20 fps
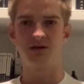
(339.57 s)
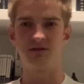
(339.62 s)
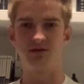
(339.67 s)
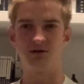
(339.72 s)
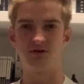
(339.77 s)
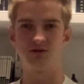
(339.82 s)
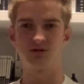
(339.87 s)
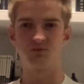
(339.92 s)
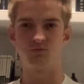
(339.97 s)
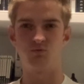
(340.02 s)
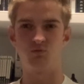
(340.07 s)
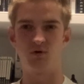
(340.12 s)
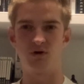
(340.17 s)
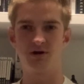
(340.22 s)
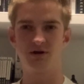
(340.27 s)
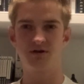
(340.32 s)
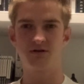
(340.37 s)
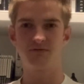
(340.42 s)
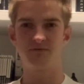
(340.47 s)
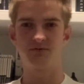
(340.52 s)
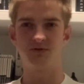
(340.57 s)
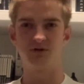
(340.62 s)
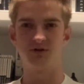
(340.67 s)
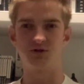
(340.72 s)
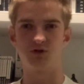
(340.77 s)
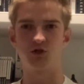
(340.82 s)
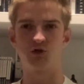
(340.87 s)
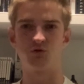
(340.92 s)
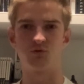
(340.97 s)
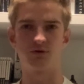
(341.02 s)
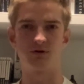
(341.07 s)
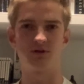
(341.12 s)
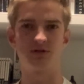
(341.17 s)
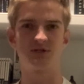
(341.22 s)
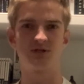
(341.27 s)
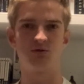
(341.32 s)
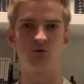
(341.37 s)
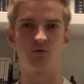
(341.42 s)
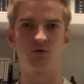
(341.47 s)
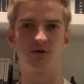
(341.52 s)
There's one of the short
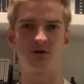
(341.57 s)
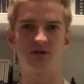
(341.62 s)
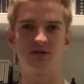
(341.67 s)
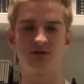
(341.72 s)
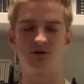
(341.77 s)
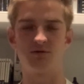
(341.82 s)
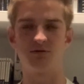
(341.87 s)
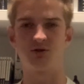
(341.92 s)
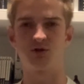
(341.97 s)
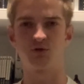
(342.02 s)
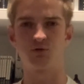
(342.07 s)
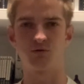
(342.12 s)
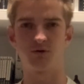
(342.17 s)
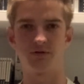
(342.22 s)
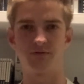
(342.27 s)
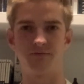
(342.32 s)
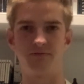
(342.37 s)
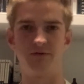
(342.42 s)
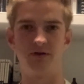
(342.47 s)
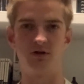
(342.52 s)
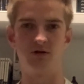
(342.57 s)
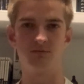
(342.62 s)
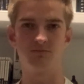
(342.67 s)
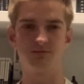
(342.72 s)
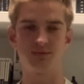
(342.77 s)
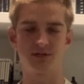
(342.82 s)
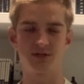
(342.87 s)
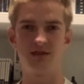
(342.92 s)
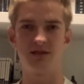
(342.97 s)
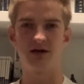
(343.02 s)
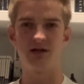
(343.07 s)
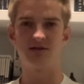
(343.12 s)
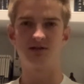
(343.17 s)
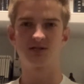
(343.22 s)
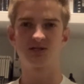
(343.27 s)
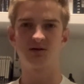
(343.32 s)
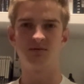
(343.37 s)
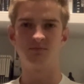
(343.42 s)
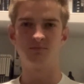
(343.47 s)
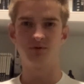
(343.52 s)
stories or short films that is
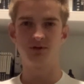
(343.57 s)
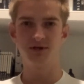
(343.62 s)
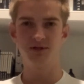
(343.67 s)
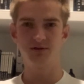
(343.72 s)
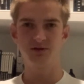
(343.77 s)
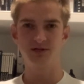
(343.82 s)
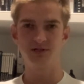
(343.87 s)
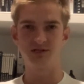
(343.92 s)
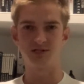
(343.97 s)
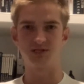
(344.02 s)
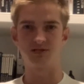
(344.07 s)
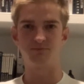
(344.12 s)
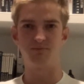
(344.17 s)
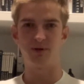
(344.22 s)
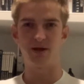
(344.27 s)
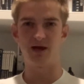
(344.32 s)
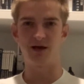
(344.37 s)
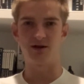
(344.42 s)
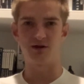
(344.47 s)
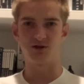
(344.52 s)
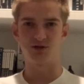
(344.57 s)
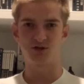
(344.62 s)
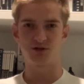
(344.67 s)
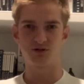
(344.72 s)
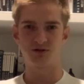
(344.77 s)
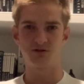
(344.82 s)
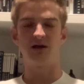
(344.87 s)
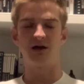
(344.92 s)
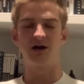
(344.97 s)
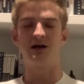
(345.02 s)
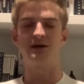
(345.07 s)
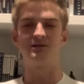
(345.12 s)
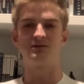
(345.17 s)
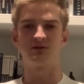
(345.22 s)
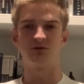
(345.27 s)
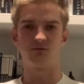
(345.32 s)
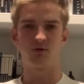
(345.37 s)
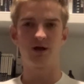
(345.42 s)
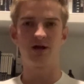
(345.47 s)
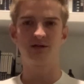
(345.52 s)
completely in Spanish.
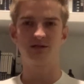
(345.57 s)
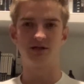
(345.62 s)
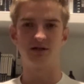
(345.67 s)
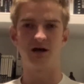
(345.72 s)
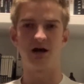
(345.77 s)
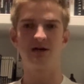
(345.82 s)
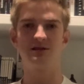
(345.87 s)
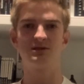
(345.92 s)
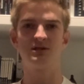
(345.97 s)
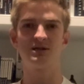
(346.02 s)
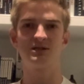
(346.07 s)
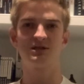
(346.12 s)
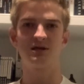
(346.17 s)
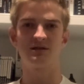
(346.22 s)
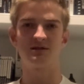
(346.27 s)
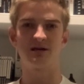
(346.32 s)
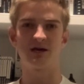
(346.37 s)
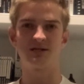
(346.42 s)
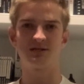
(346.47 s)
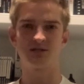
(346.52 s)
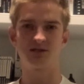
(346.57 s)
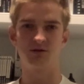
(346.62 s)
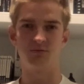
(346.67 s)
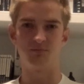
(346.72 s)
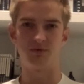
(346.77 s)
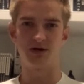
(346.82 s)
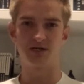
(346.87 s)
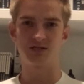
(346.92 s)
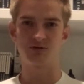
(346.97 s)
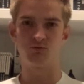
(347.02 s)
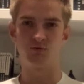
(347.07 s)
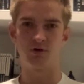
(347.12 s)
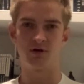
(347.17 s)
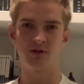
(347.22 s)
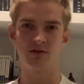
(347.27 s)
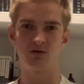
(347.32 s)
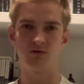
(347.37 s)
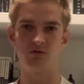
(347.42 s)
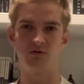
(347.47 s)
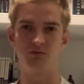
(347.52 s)
Granted, I think that that's the best one
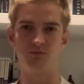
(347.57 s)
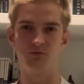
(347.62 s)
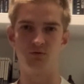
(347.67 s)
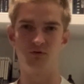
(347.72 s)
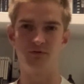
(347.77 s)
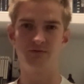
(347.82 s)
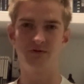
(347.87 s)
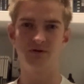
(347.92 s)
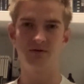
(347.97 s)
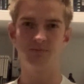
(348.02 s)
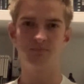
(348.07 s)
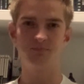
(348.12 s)
in the whole movie,